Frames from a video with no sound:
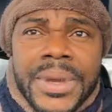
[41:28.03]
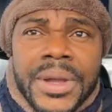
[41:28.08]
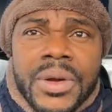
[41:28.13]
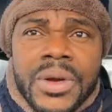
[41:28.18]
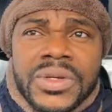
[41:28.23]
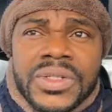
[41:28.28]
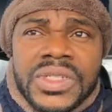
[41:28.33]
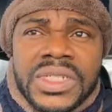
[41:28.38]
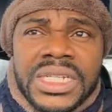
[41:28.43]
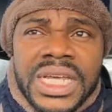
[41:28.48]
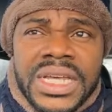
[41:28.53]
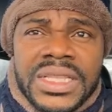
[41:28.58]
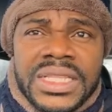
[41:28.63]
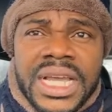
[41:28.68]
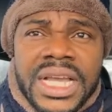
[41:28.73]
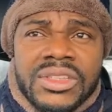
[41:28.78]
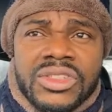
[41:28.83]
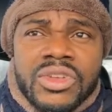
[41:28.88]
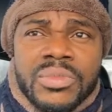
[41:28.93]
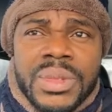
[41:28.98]
because they
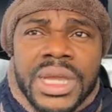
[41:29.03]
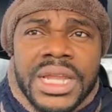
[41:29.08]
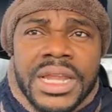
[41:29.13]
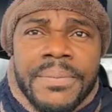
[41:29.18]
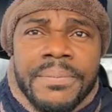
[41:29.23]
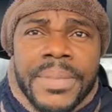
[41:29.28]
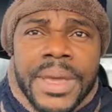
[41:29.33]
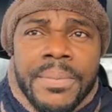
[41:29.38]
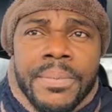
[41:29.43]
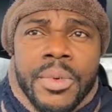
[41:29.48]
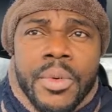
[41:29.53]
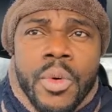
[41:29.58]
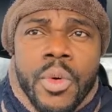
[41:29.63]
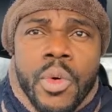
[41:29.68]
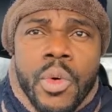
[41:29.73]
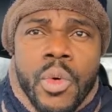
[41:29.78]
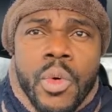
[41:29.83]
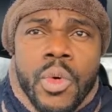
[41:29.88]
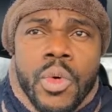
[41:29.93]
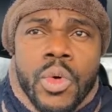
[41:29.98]
tend to be the
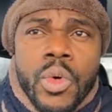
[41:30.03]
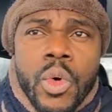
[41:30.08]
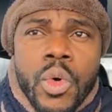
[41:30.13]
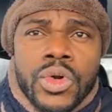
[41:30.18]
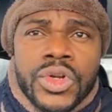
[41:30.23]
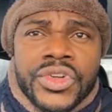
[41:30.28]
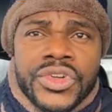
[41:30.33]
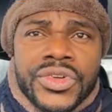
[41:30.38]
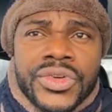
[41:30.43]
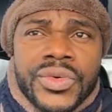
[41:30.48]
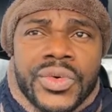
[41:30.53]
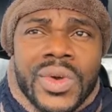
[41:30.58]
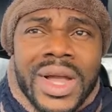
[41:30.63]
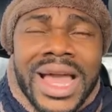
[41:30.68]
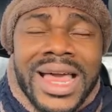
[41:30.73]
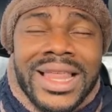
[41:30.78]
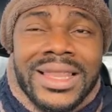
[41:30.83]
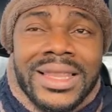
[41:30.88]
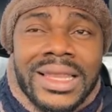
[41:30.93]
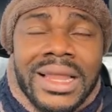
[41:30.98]
people who go
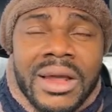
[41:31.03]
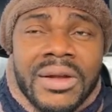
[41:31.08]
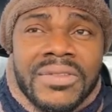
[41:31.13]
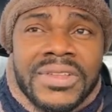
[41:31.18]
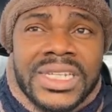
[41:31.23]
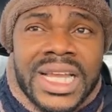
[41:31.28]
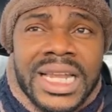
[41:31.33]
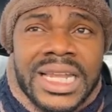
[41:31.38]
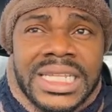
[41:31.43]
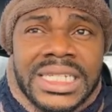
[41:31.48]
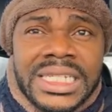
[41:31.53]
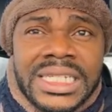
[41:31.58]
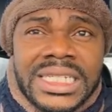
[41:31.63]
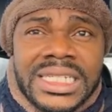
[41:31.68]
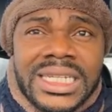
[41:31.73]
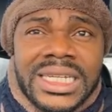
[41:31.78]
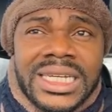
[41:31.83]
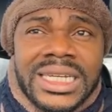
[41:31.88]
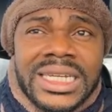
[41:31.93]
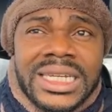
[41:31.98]
through a lot of
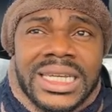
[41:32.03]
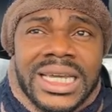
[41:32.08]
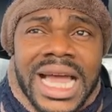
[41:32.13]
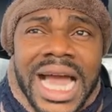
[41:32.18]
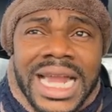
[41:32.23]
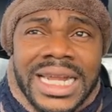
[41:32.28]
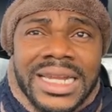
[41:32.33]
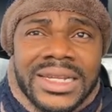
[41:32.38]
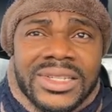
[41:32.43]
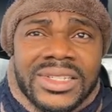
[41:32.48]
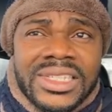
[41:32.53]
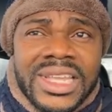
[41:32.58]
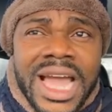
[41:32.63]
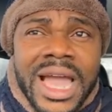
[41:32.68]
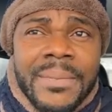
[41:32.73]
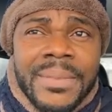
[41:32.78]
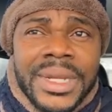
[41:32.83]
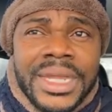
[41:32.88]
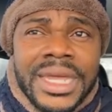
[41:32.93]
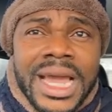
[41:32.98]
challenges. At this
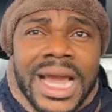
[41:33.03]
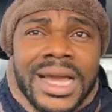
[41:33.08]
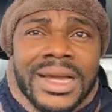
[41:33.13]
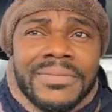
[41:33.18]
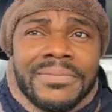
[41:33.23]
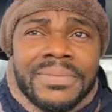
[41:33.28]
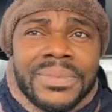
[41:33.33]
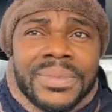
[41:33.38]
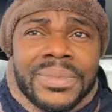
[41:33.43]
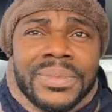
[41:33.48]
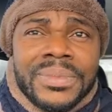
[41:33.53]
time, their